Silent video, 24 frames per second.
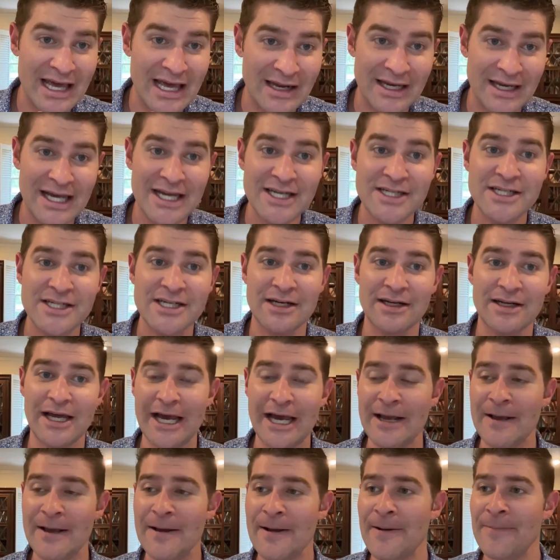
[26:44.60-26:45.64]
that lesson,
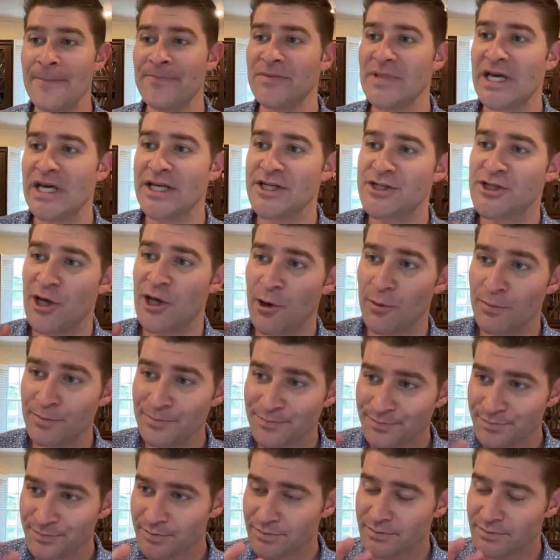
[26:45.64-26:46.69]
and
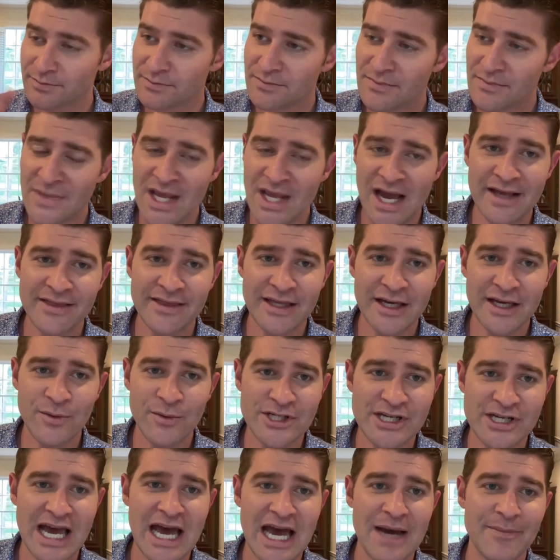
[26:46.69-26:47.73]
so I think
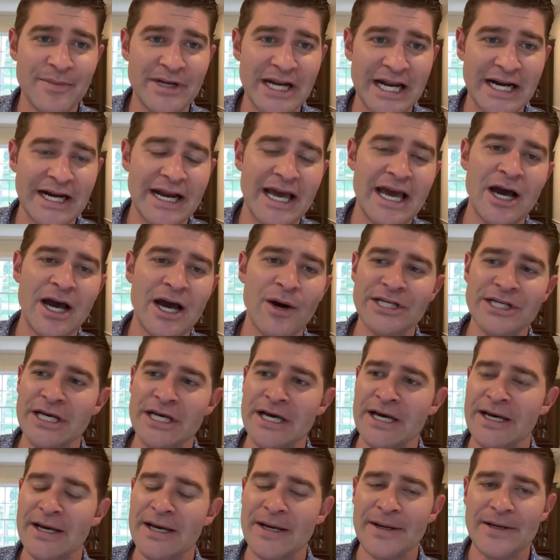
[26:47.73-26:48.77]
what's happening now is
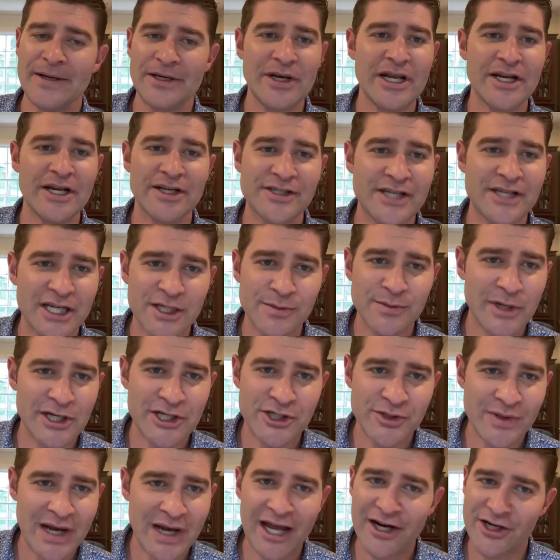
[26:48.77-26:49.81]
you need a
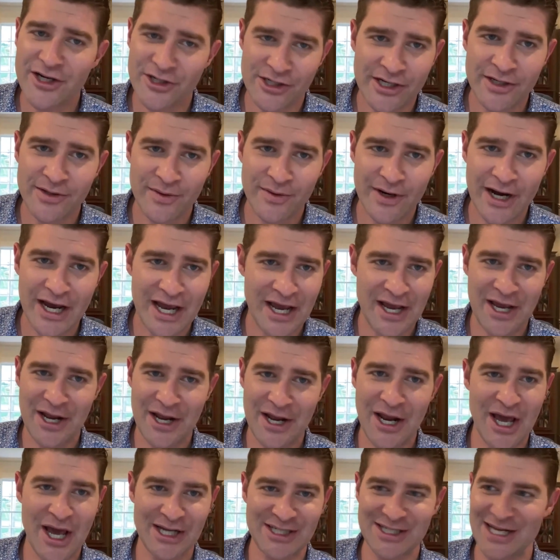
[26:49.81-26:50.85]
6-month strategy,
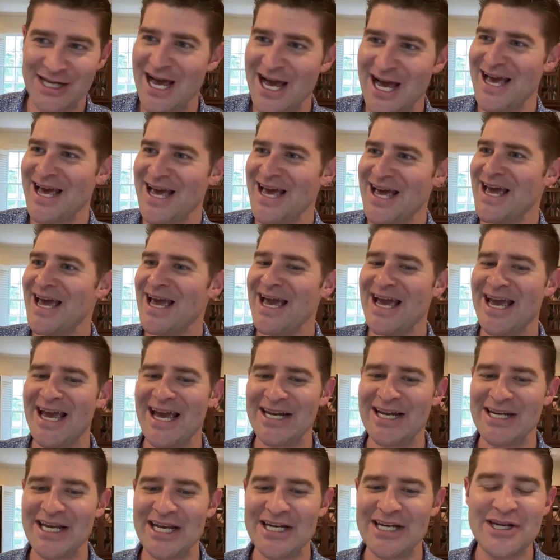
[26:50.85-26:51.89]
right? It's like,
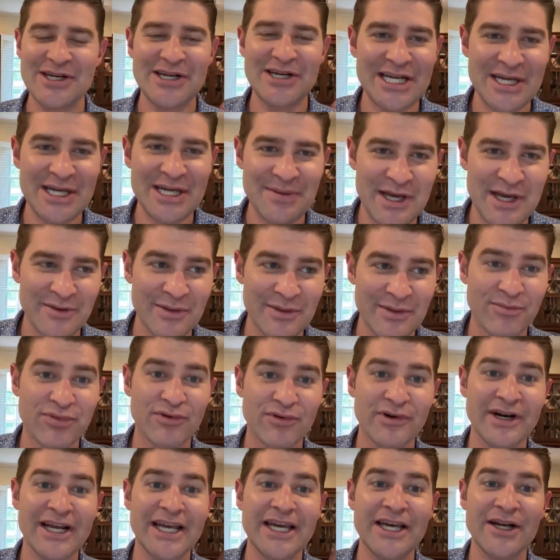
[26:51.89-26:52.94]
and you need to be able to
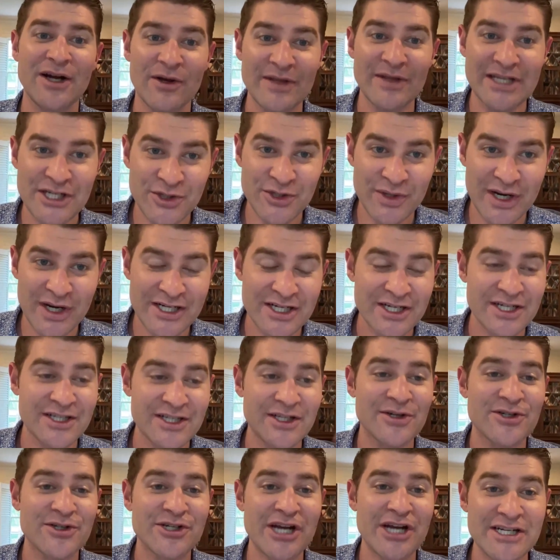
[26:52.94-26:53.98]
bring in all these trends because
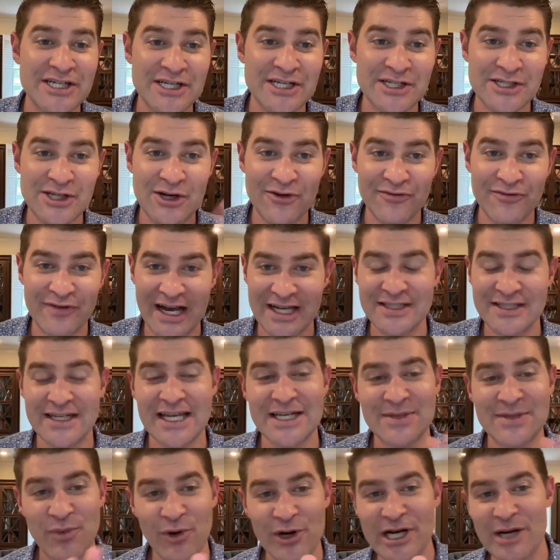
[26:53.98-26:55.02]
they're changing so fast.
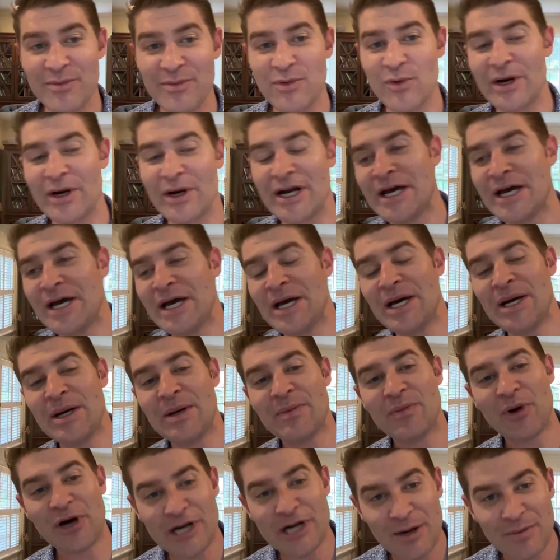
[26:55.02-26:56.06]
That's point number one.
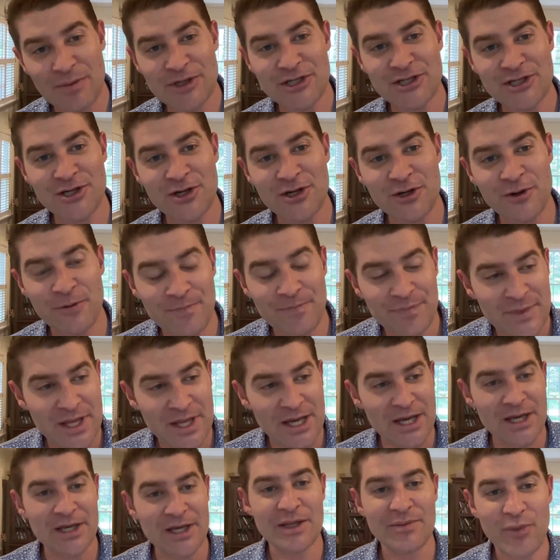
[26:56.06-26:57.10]
Point number two,
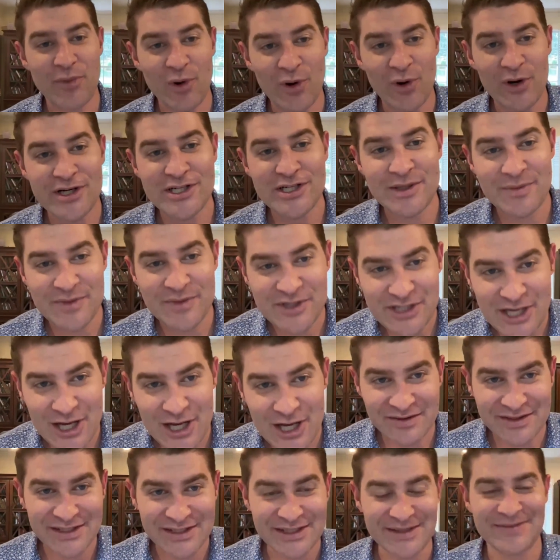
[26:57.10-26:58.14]
the boards
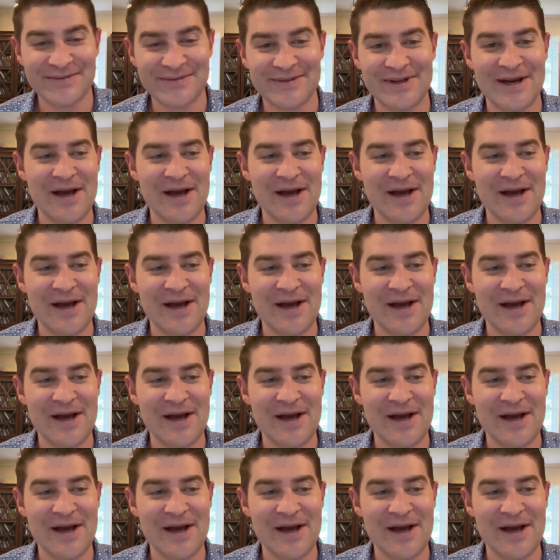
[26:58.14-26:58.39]
themselves,